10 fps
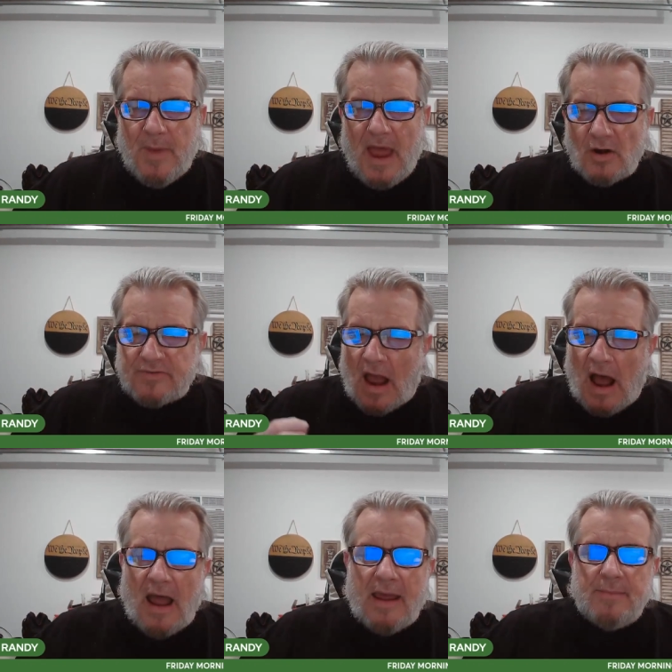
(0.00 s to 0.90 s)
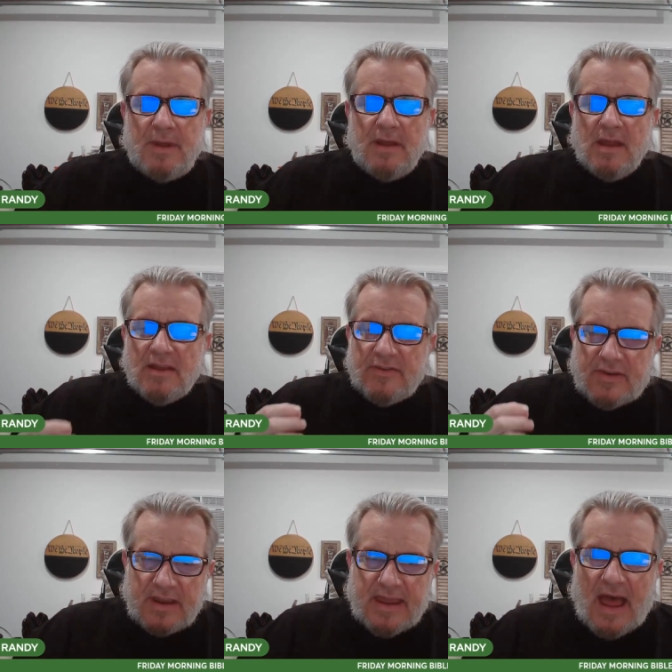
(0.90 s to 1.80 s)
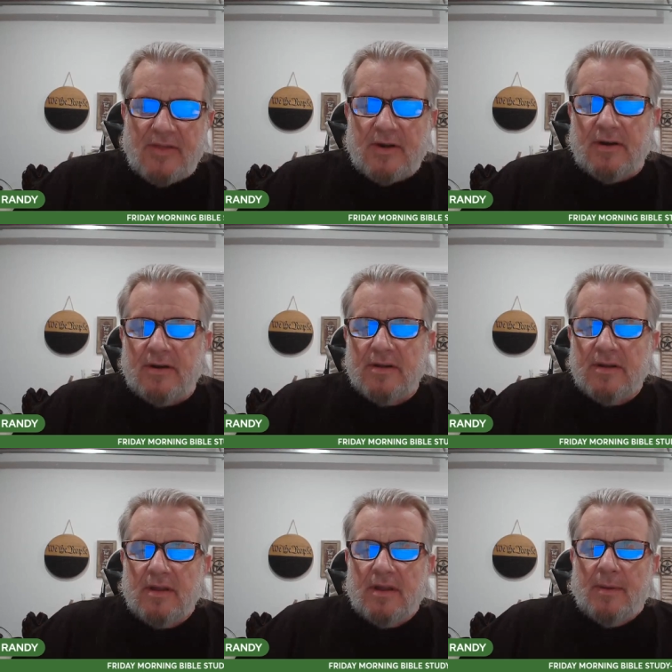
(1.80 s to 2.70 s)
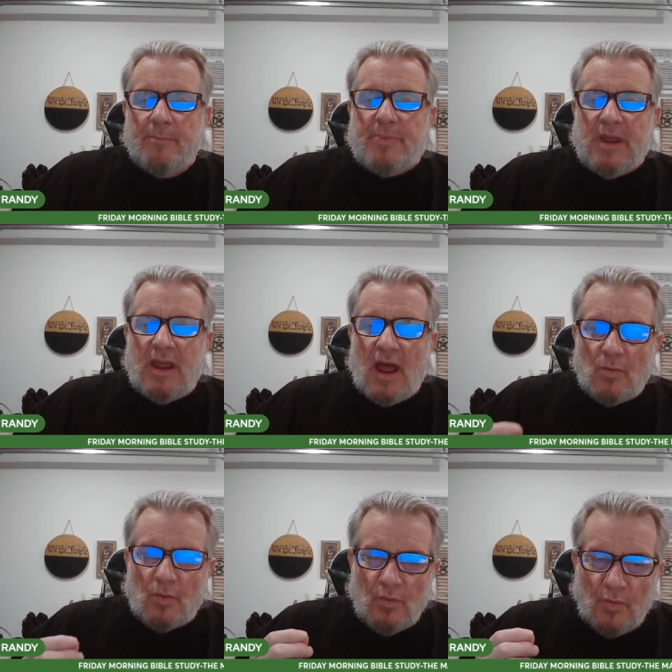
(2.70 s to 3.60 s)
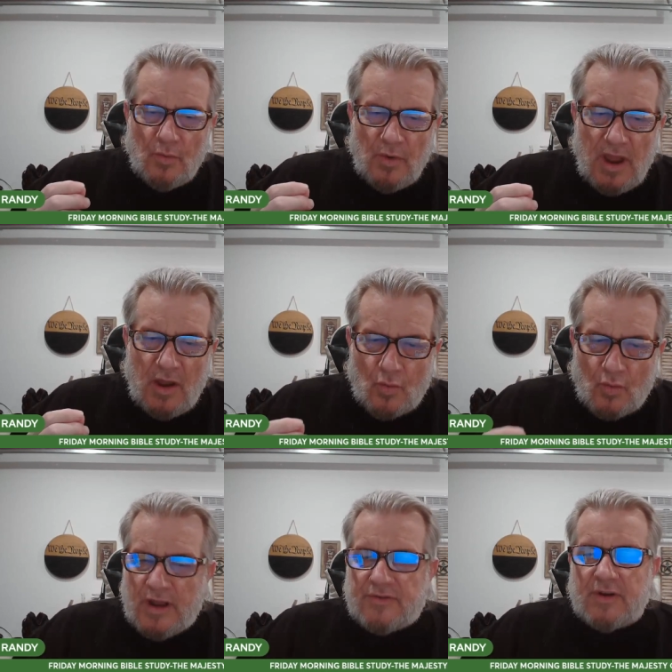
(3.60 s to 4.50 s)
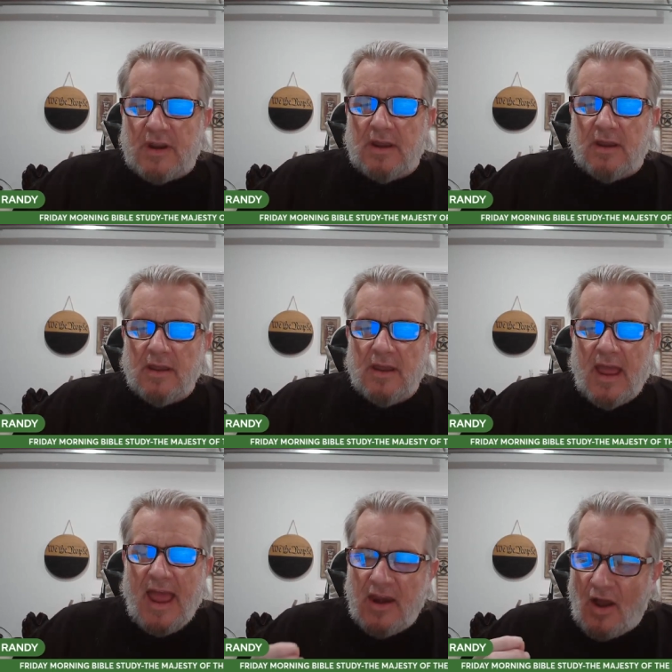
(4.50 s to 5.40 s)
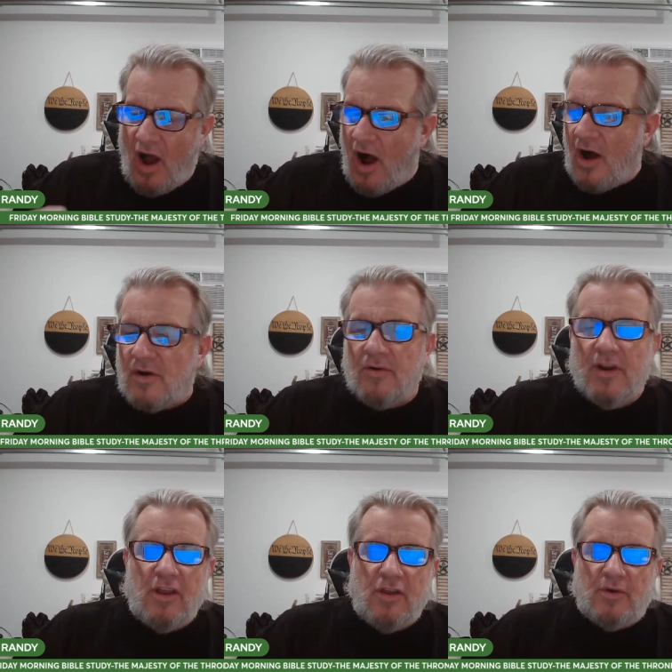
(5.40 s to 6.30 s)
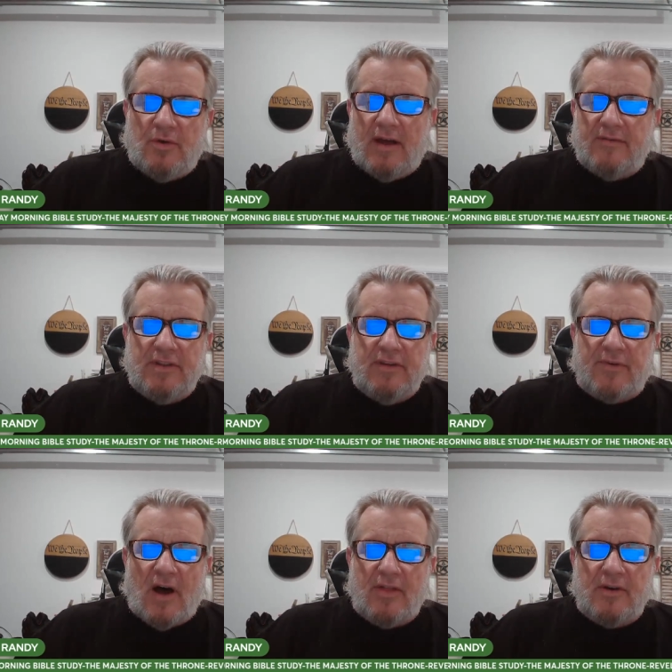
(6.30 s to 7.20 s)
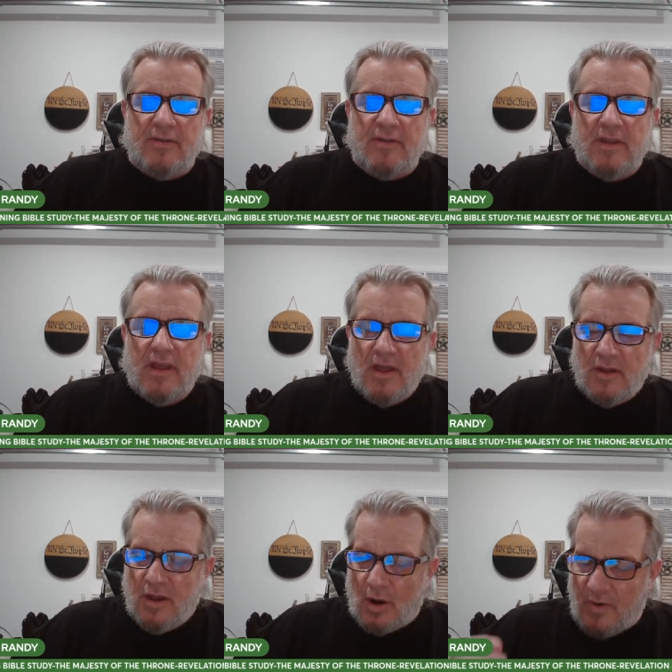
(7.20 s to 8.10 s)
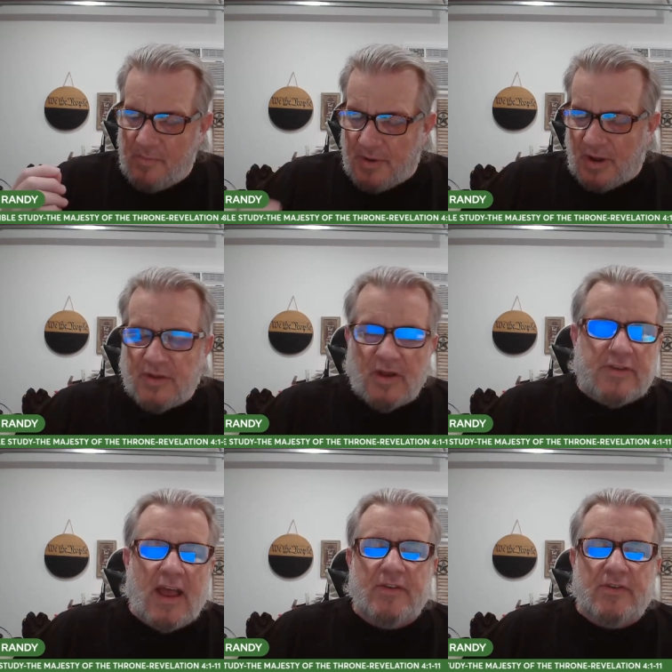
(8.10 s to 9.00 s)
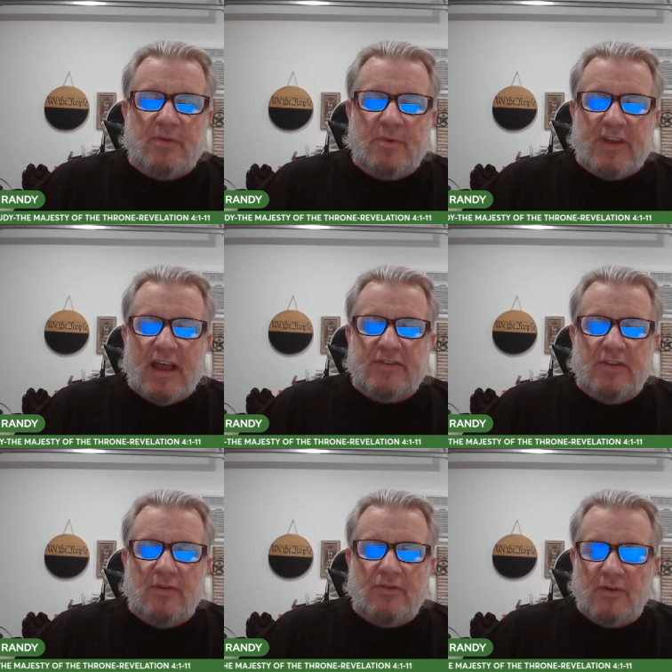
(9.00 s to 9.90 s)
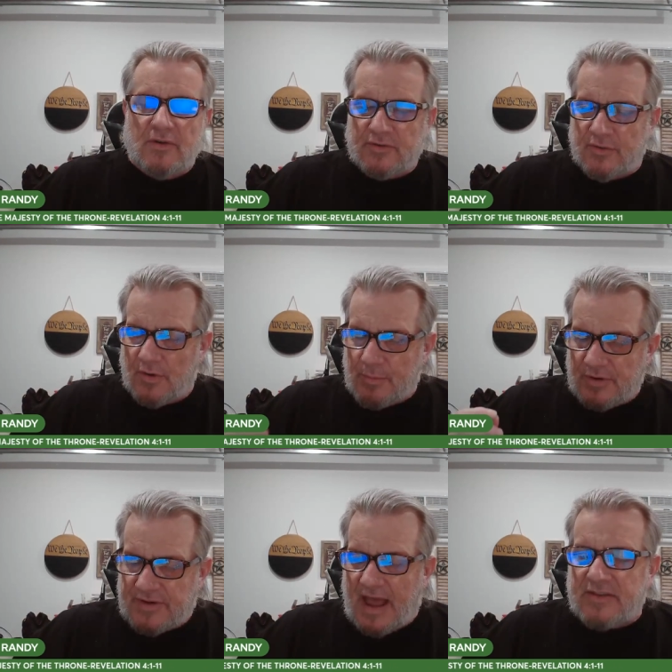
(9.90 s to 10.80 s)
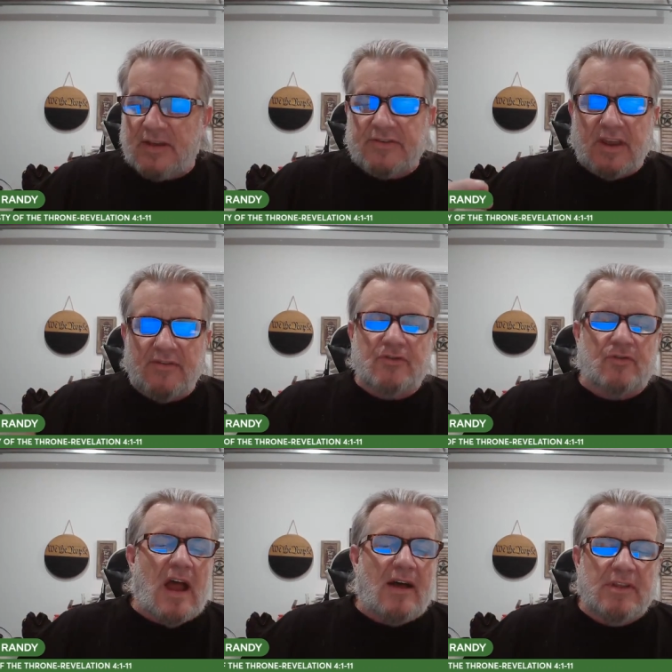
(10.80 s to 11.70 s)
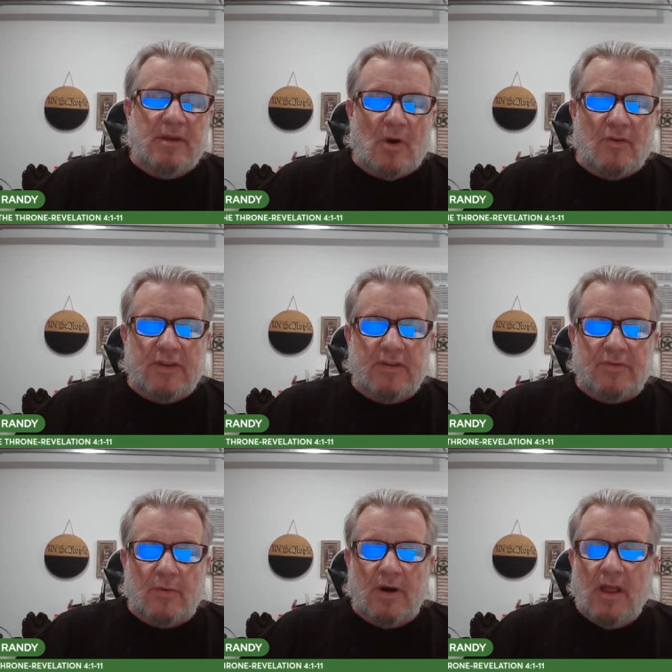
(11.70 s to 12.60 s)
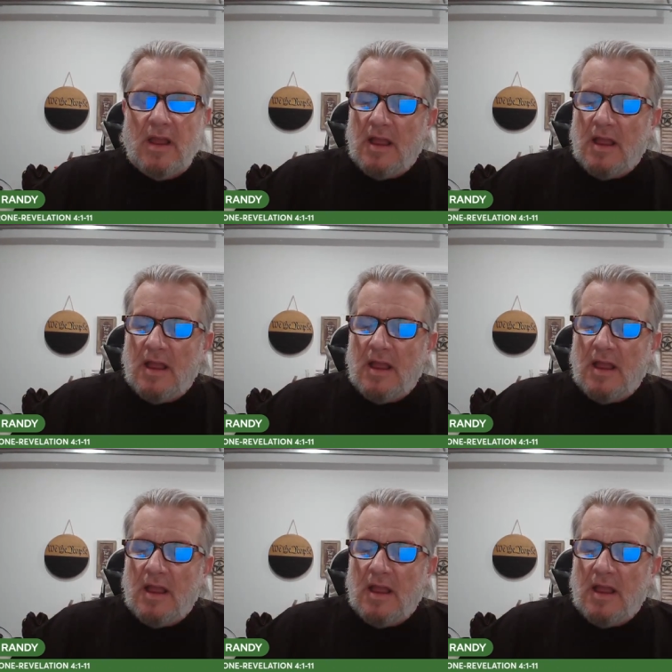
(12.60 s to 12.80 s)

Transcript: May our time together be enriching and honoring you, Heavenly Father. You know, rebuild those hedges of protection, those shields, Lord. Protect us. Give us traveling mercies, Lord.